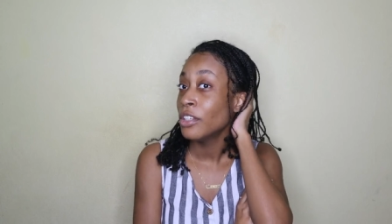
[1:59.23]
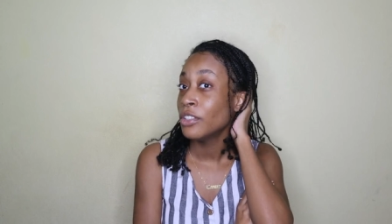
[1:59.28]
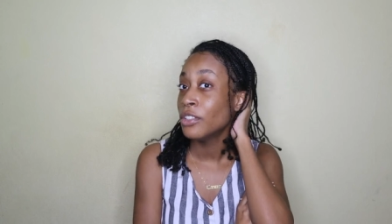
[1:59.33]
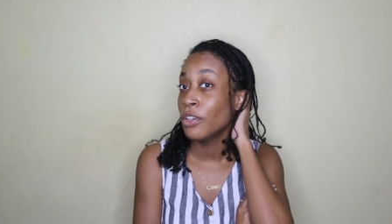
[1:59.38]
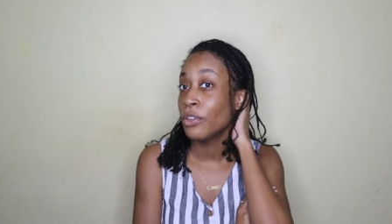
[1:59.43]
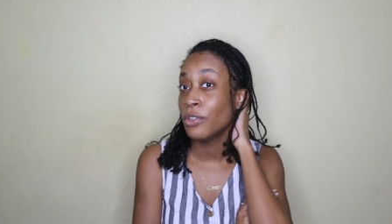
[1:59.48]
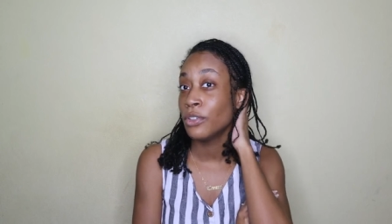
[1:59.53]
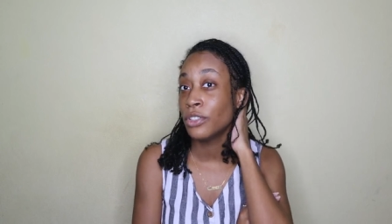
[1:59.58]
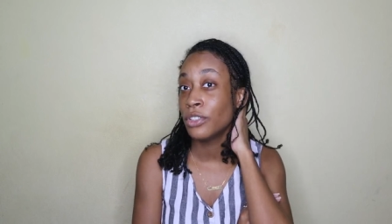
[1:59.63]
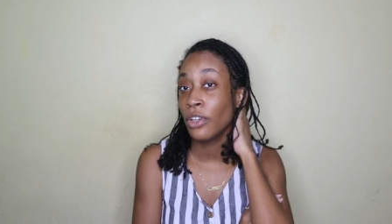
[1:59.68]

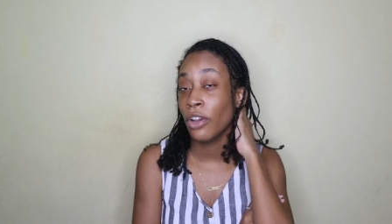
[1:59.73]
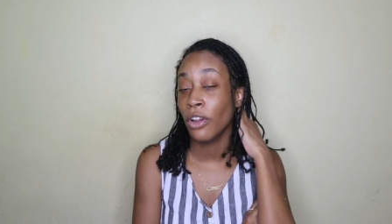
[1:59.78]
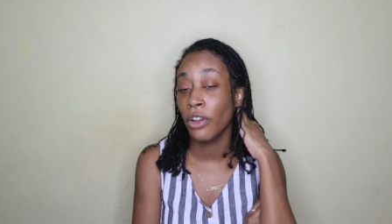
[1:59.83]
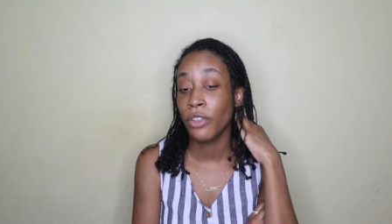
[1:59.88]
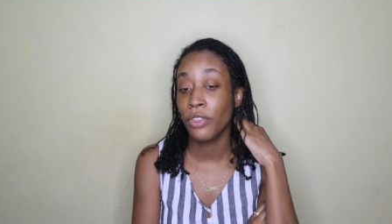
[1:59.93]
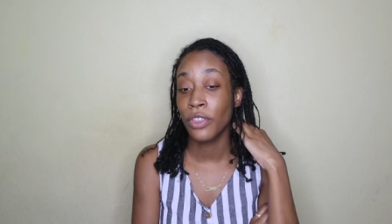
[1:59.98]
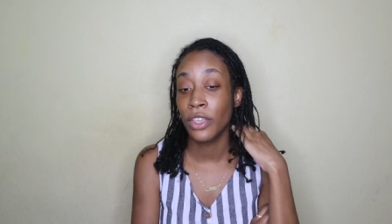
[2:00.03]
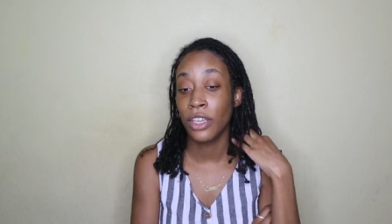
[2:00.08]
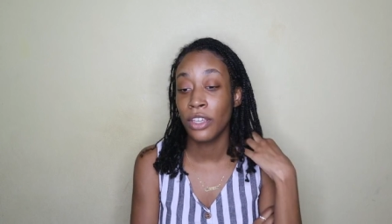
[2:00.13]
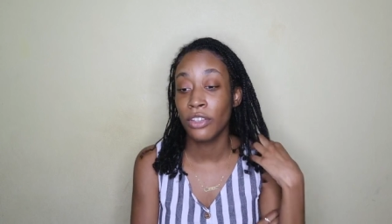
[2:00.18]
So
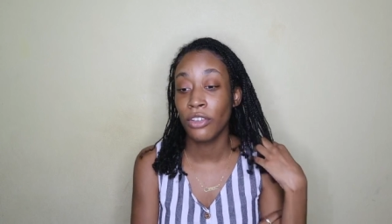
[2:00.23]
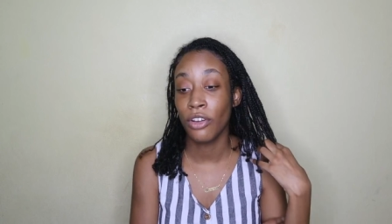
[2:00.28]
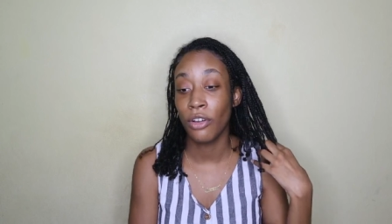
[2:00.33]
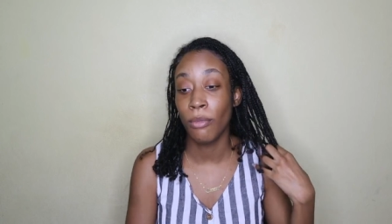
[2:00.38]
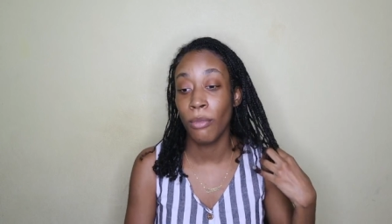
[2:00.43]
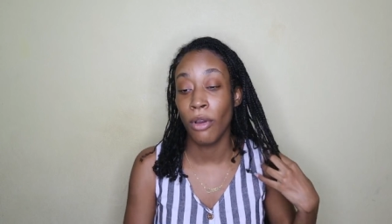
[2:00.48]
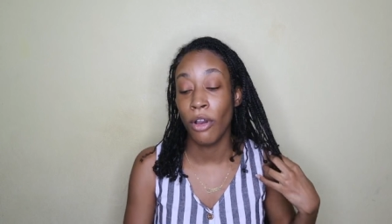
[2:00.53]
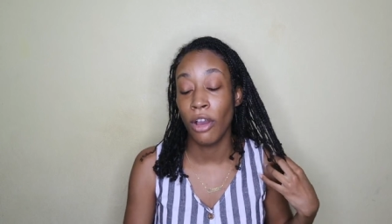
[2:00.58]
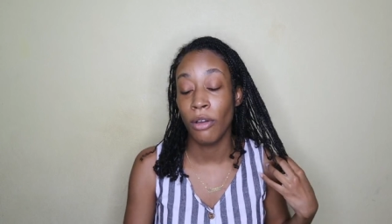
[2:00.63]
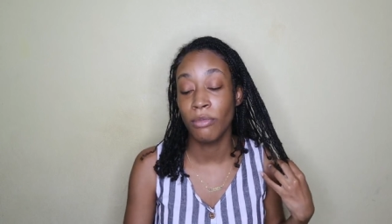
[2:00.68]
Star thinks
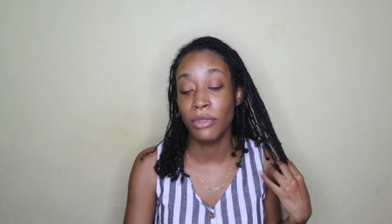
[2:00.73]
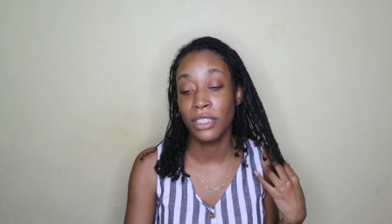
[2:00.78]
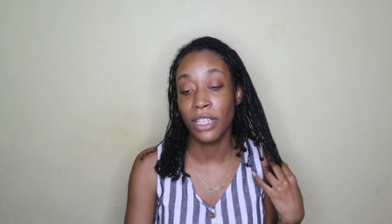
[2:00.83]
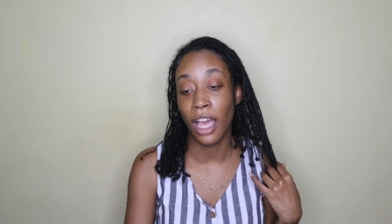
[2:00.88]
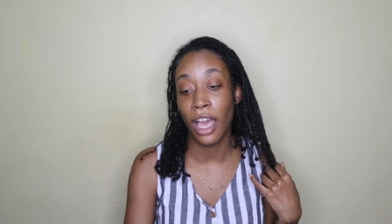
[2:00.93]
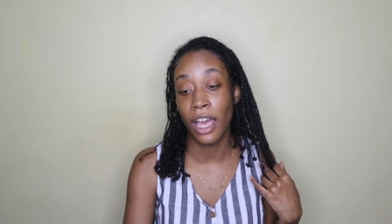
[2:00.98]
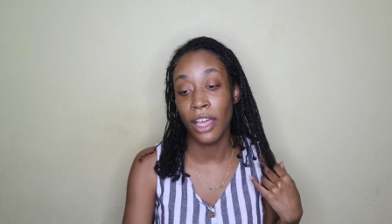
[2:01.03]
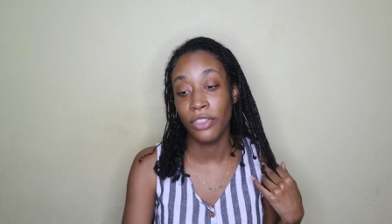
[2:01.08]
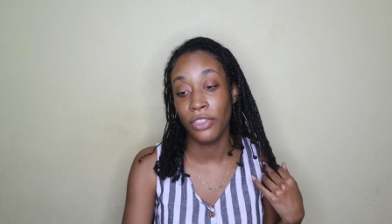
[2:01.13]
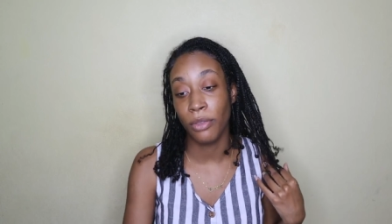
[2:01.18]
her mom is
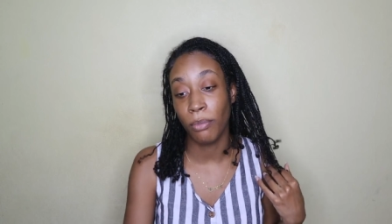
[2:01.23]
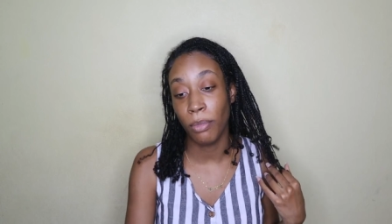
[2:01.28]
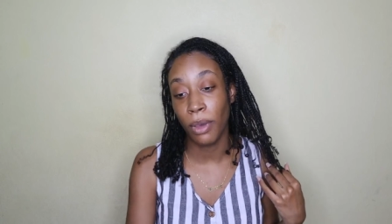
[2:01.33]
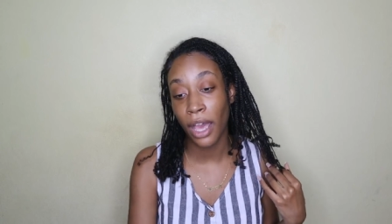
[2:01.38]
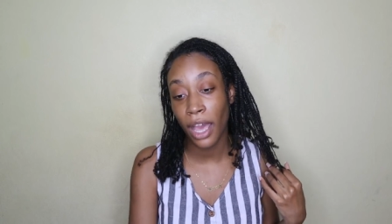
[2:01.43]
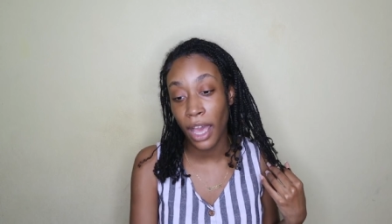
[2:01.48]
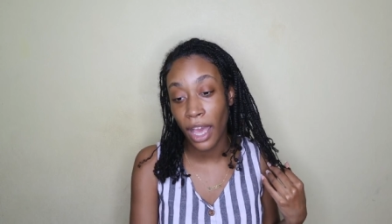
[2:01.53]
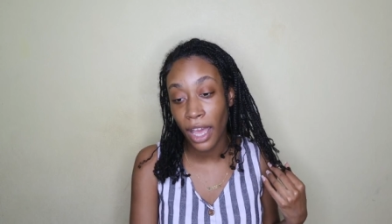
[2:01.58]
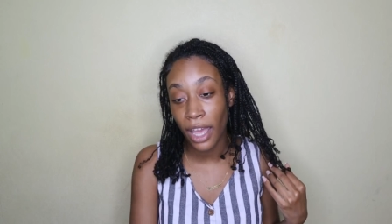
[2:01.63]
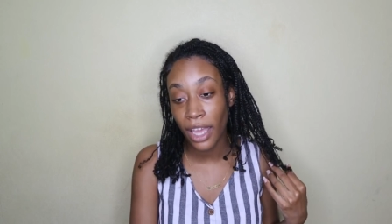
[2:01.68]
at the
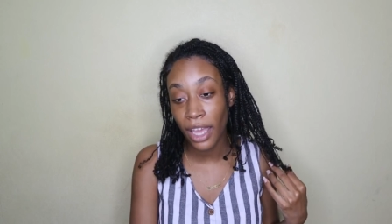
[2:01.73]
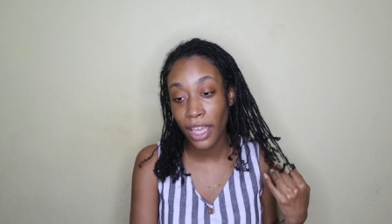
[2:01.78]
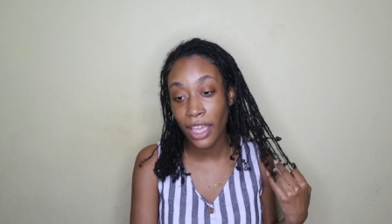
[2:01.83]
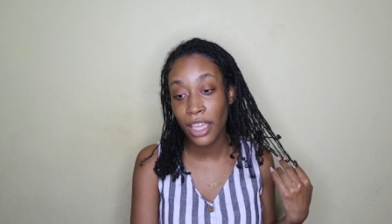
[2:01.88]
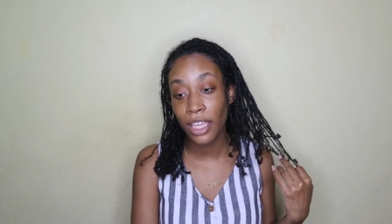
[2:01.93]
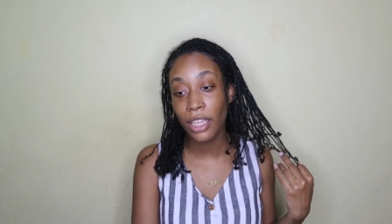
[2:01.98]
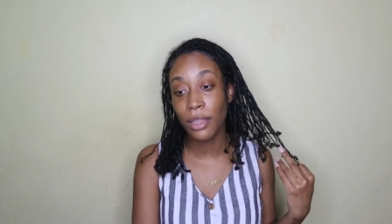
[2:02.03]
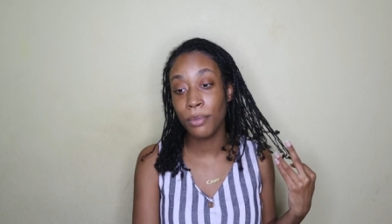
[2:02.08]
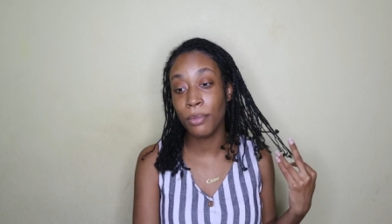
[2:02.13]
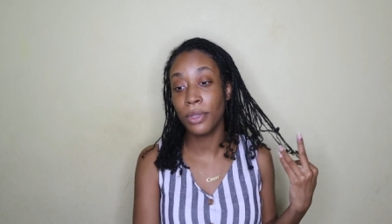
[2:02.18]
pie